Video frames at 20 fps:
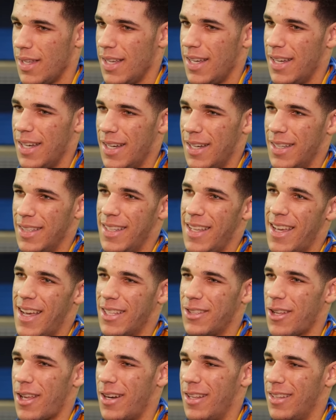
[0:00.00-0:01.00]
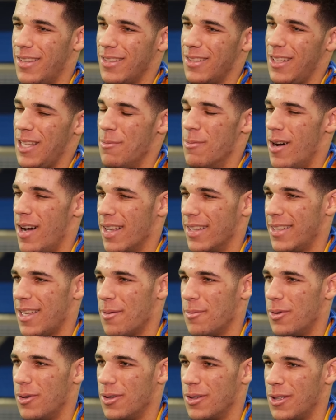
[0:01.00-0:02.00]
Yeah, I try to lead by
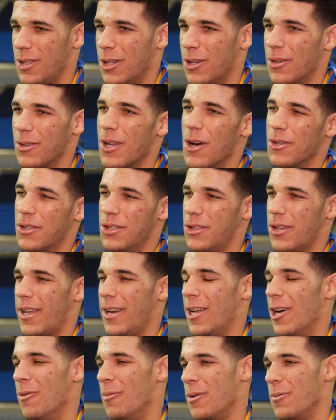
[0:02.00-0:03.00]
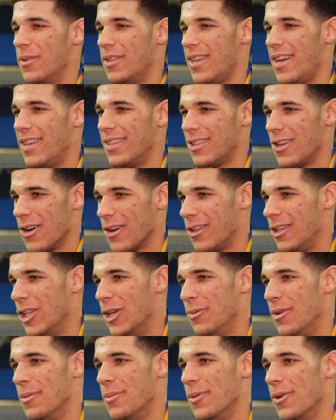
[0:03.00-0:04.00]
example. You know, coach is trying to help me with that, talking a
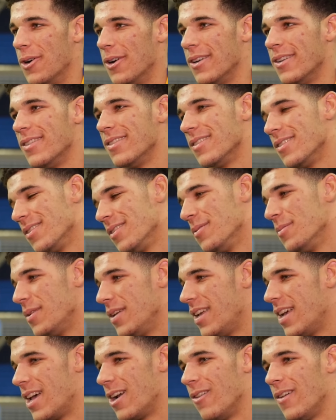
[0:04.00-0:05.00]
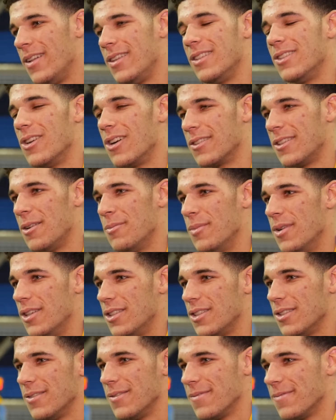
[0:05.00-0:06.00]
little bit more. But, yeah, I don't like to talk that much.